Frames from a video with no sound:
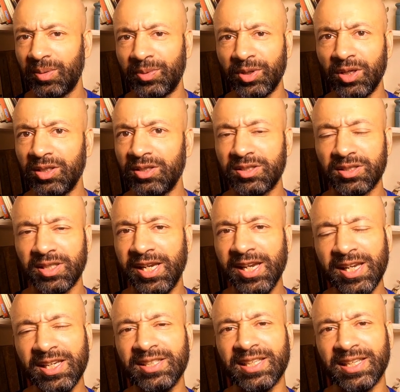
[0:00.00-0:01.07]
because
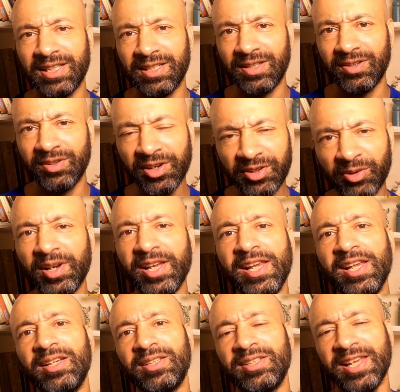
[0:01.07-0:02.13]
he is literally